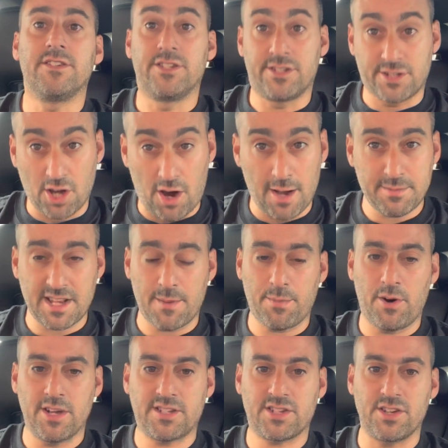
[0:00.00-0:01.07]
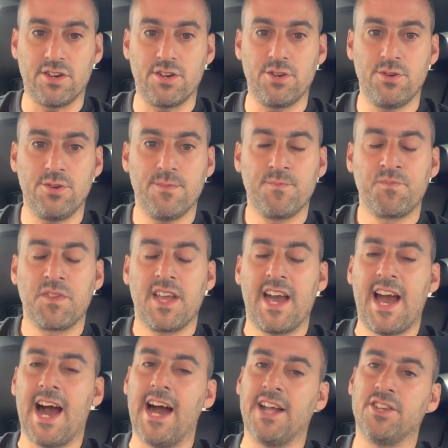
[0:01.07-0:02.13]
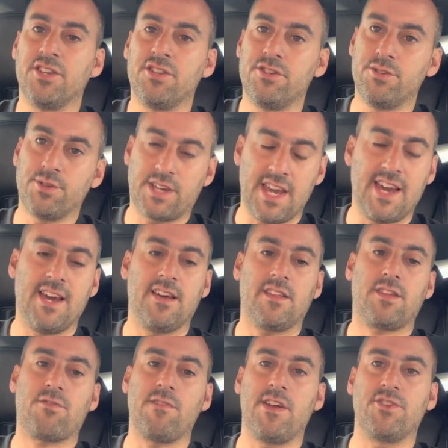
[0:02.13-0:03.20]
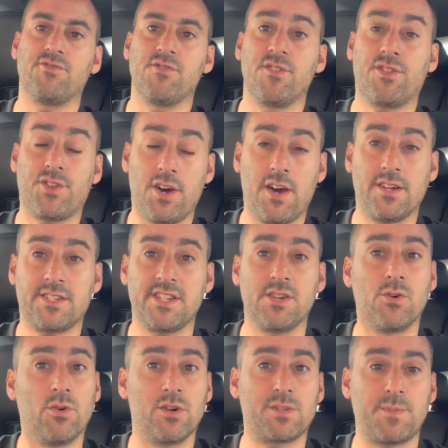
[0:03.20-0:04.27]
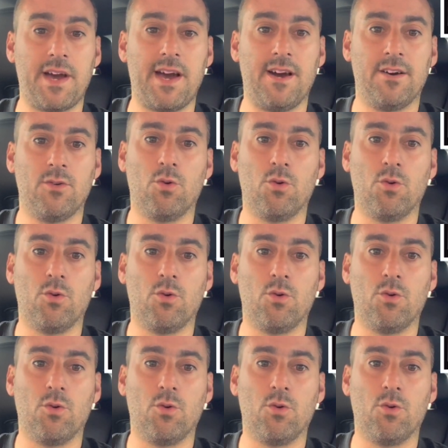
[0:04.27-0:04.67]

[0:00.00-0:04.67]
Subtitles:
times that by 2 and you get 330 horsepower,